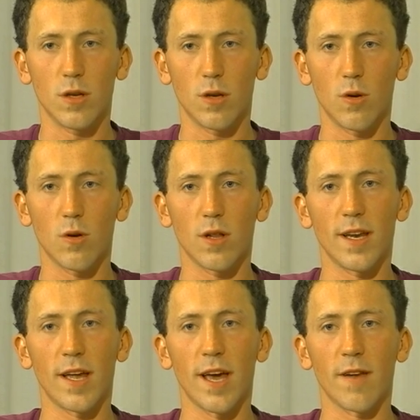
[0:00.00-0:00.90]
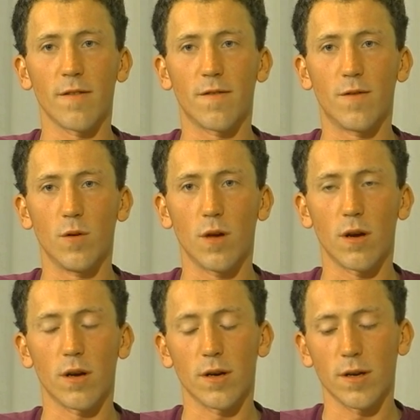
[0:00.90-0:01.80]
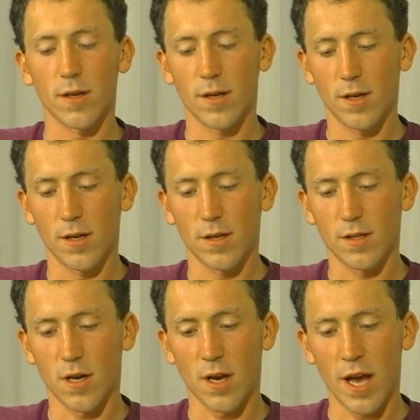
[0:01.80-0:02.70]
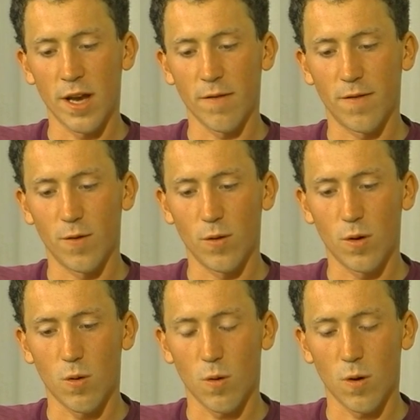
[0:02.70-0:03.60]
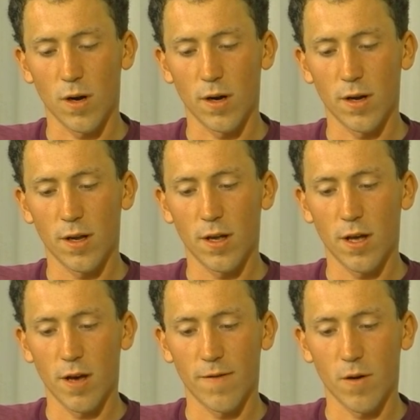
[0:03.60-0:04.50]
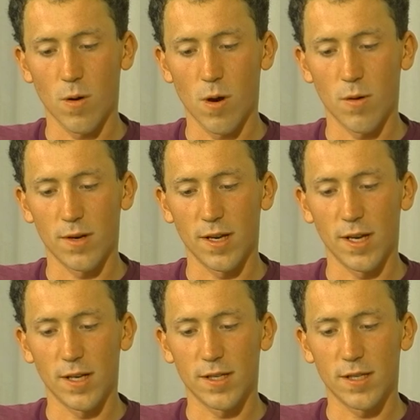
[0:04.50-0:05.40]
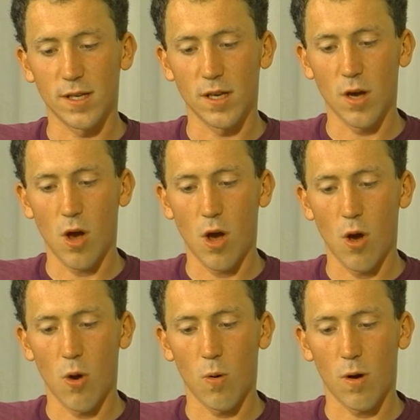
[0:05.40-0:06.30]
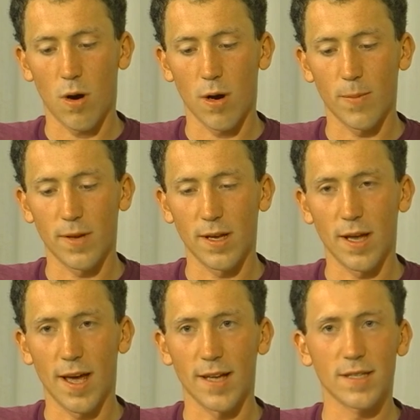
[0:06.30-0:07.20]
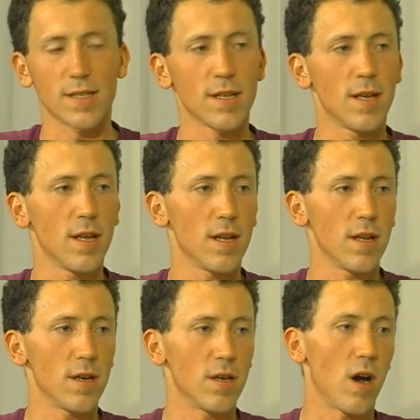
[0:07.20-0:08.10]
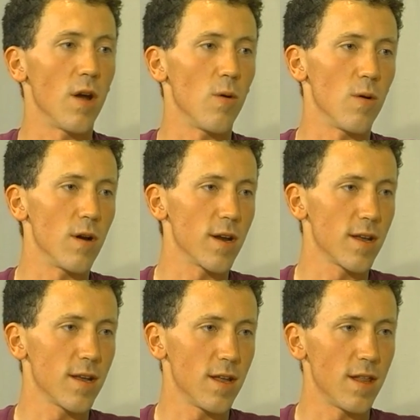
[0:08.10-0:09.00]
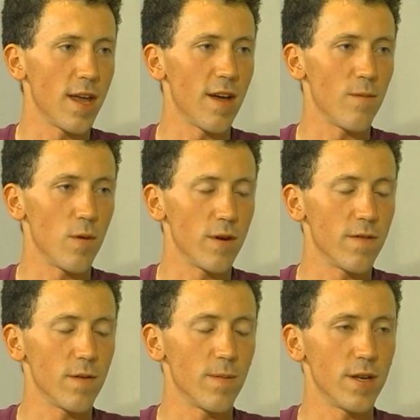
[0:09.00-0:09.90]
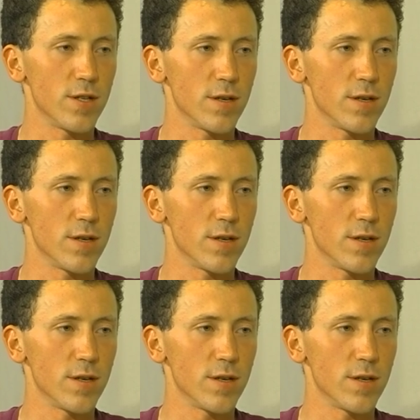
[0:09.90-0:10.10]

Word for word: Google it at food, or it's online at Food Corps, F O O D C orps dot org, and okay, they have more information. And